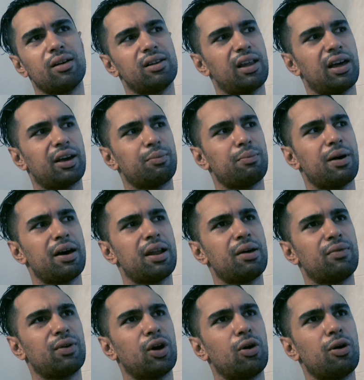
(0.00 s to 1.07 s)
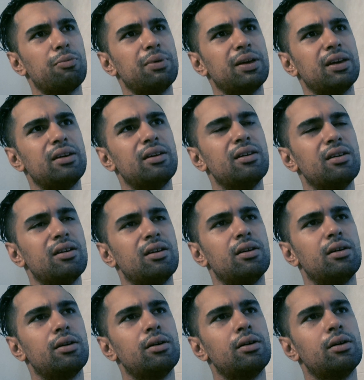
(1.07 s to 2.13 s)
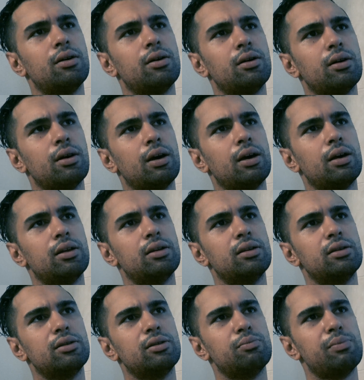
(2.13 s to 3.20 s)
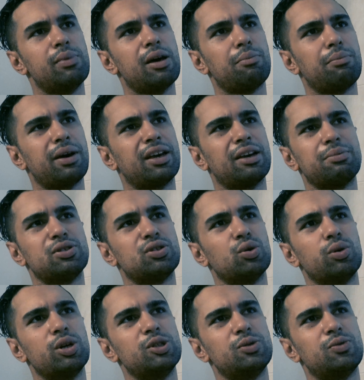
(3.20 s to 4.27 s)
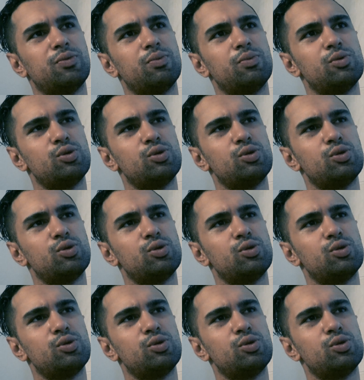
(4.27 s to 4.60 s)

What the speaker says: like, might have a go at me and make up stories